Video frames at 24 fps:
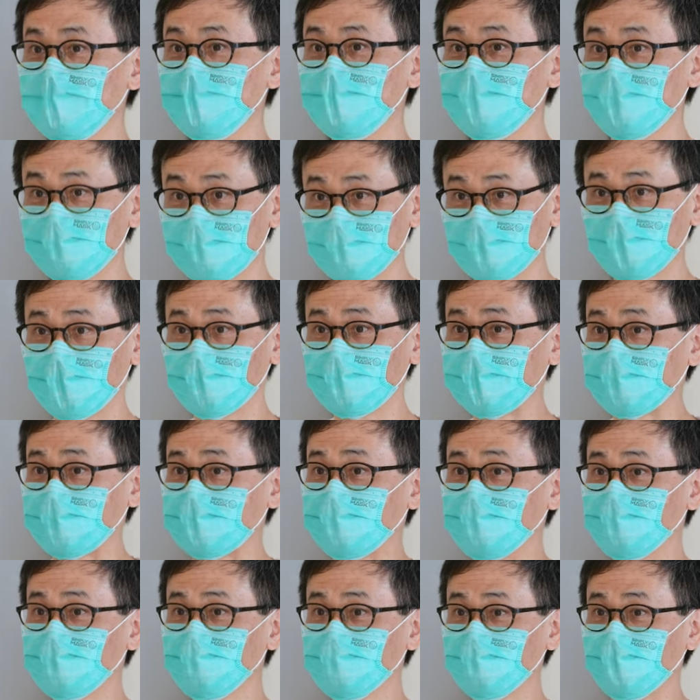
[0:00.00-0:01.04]
Shuttlecock
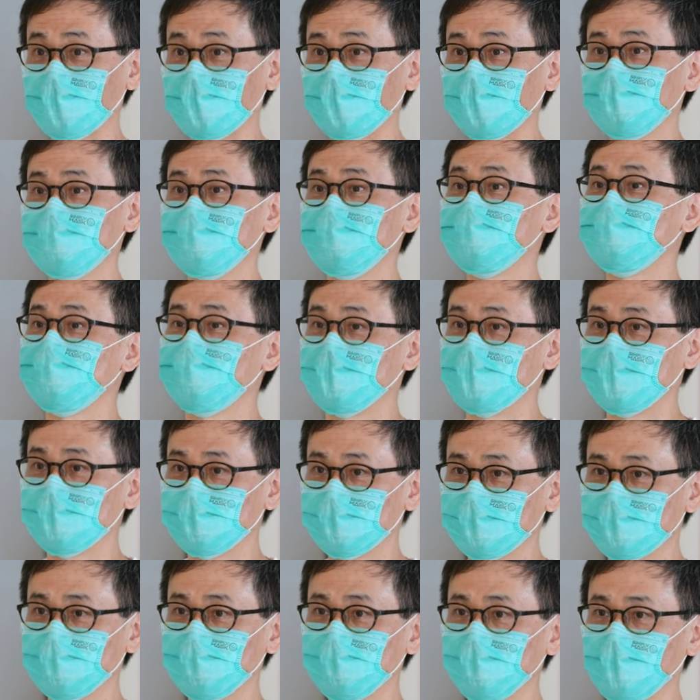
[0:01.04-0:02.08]
kicking is a
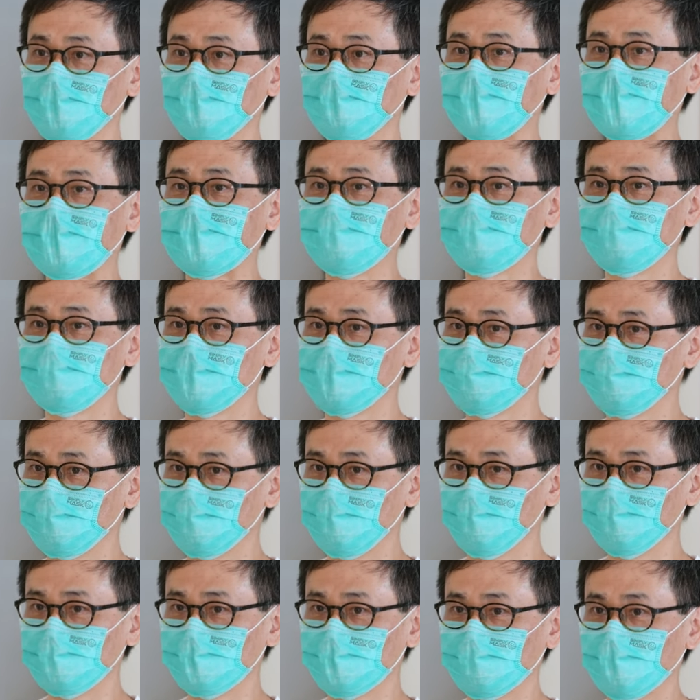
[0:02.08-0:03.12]
traditional oriental
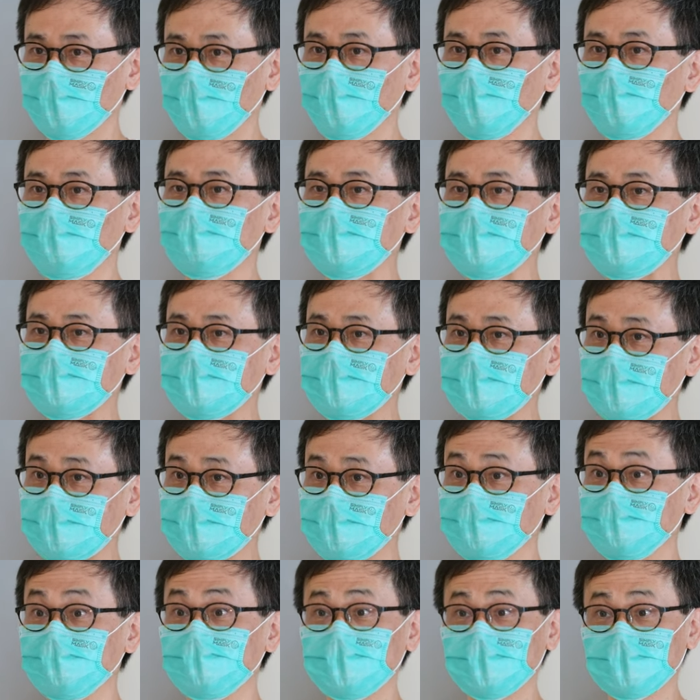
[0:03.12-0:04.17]
sport
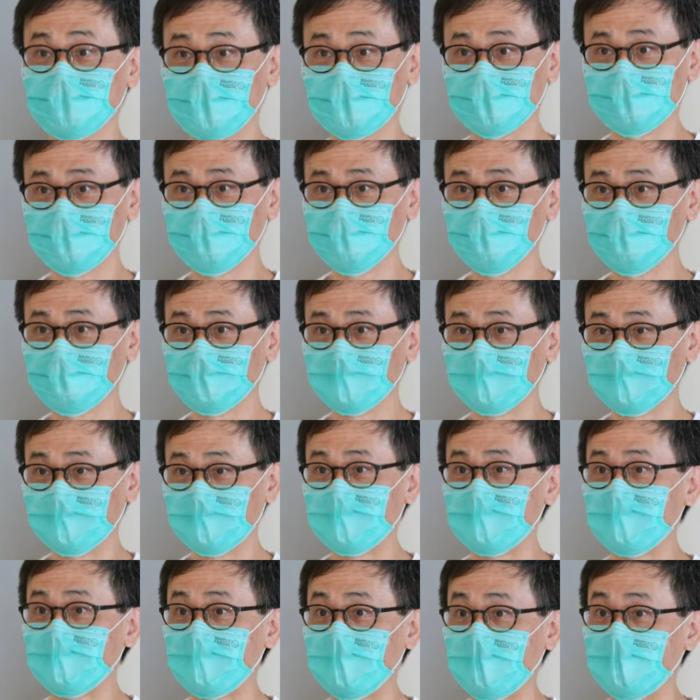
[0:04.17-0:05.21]
originated in China
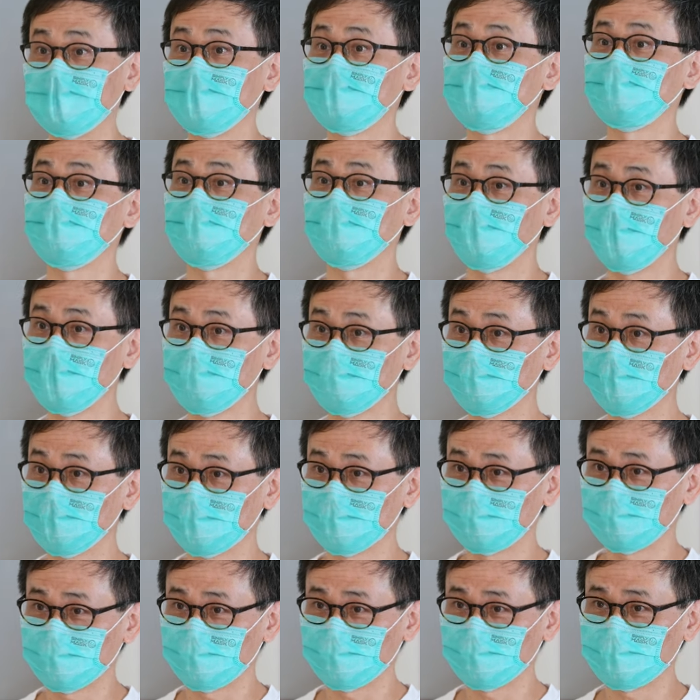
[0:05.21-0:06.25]
and its
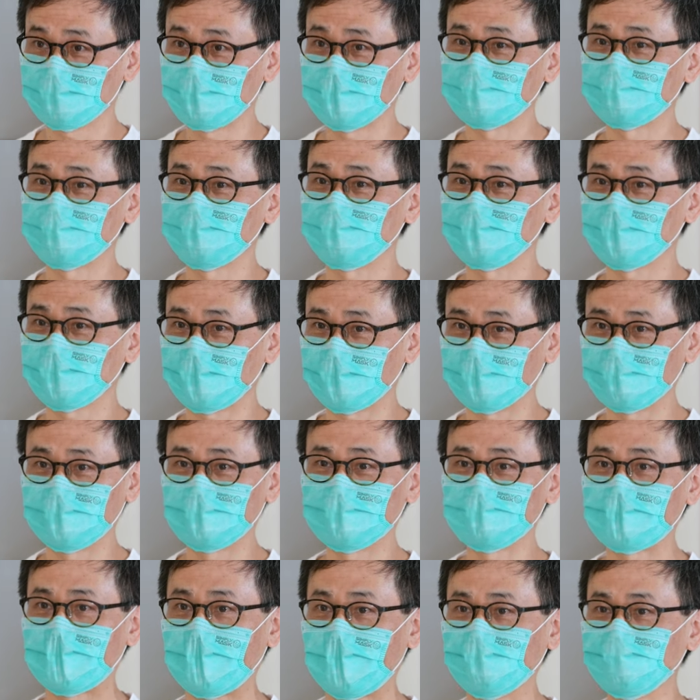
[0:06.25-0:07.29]
primary source is a
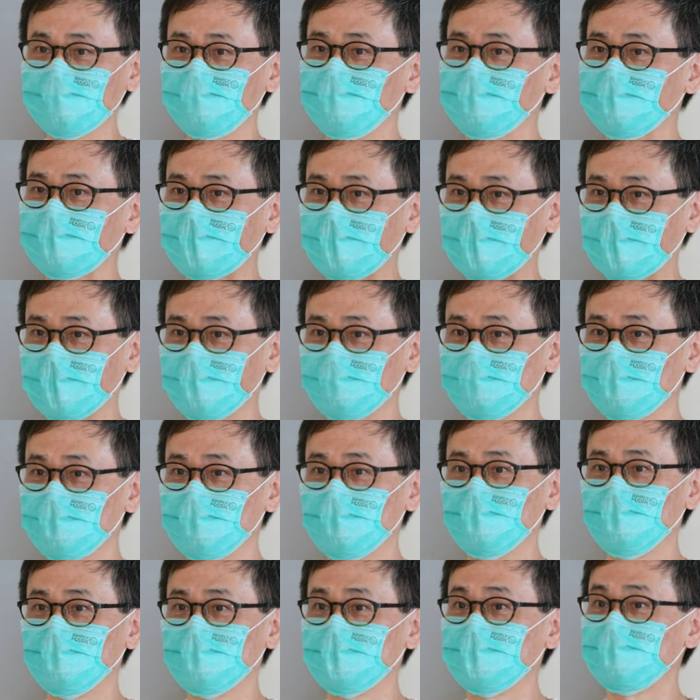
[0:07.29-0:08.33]
Chinese ancient game
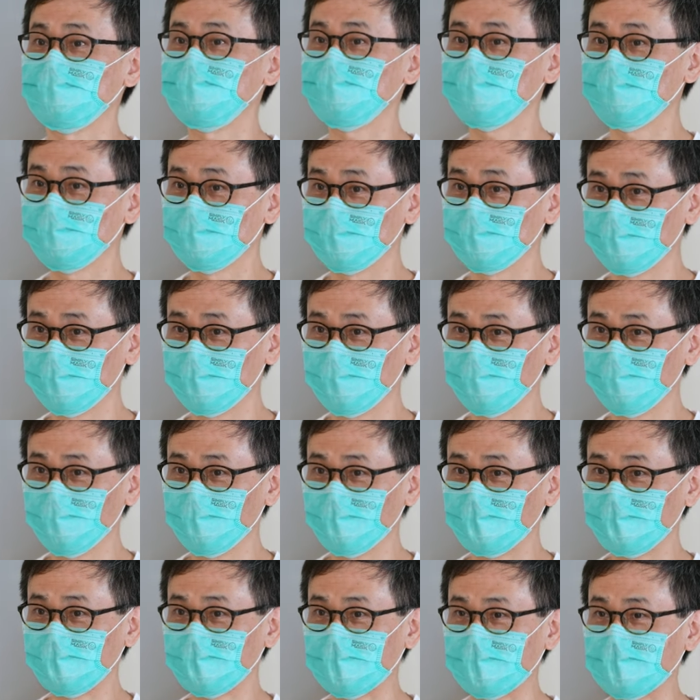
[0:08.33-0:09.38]
called Cuju,
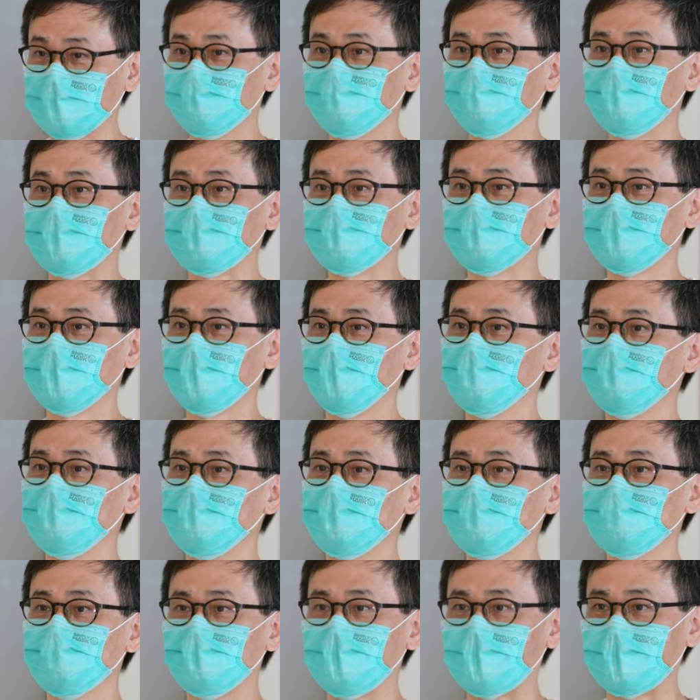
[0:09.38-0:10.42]
invented over
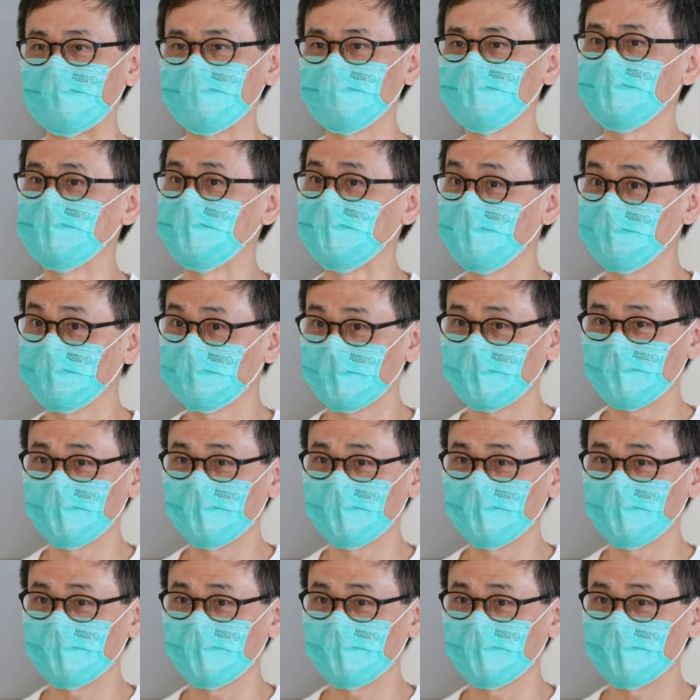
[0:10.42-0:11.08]
2,000 years